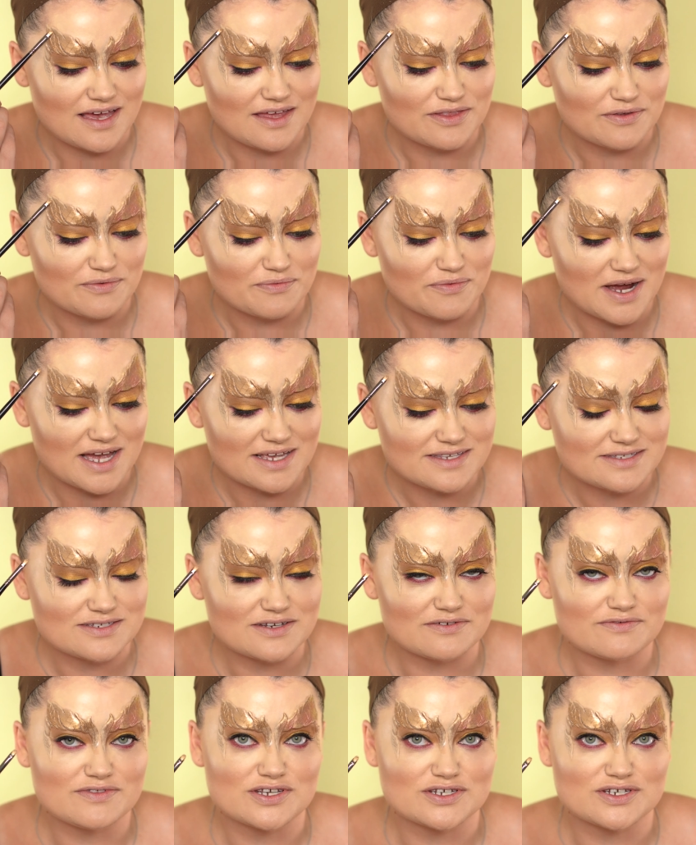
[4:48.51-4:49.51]
and the rest
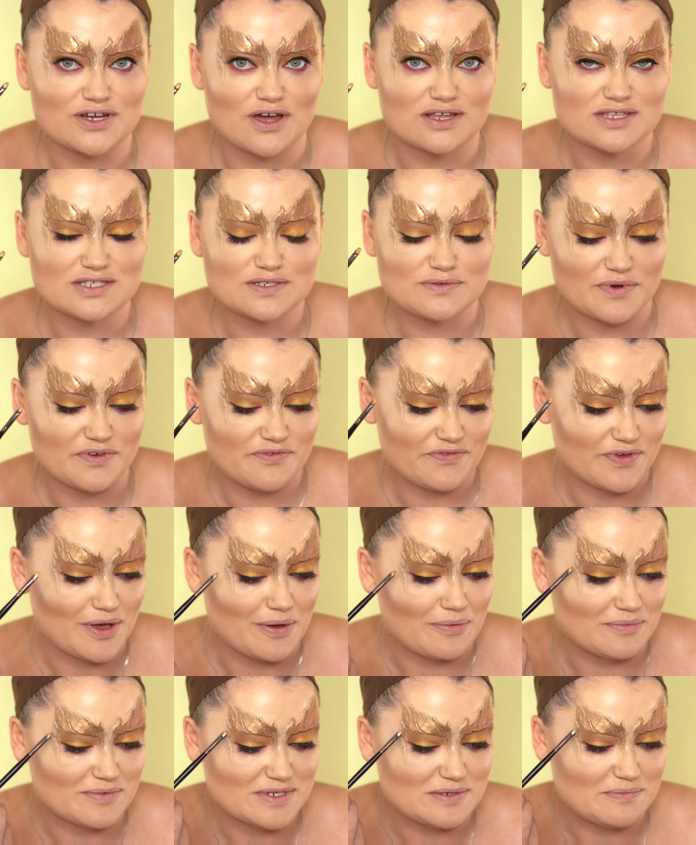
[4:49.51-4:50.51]
of the shots were
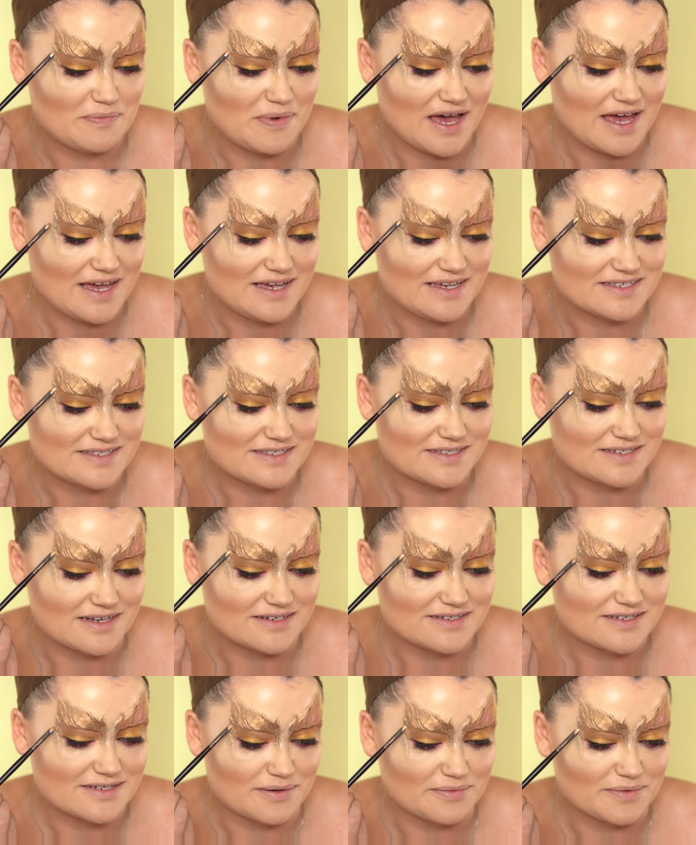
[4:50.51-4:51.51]
filmed by his
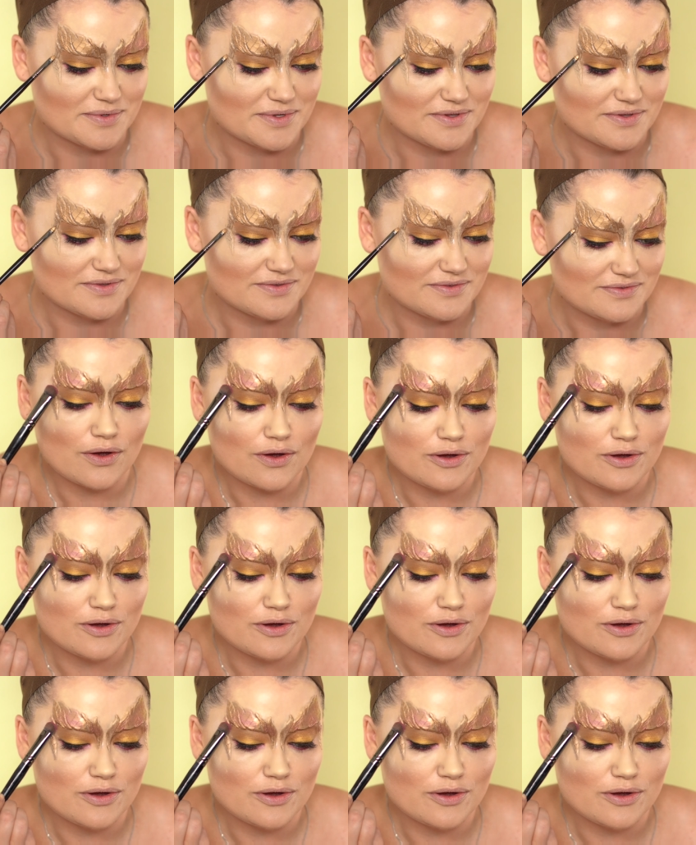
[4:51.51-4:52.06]
stunt double.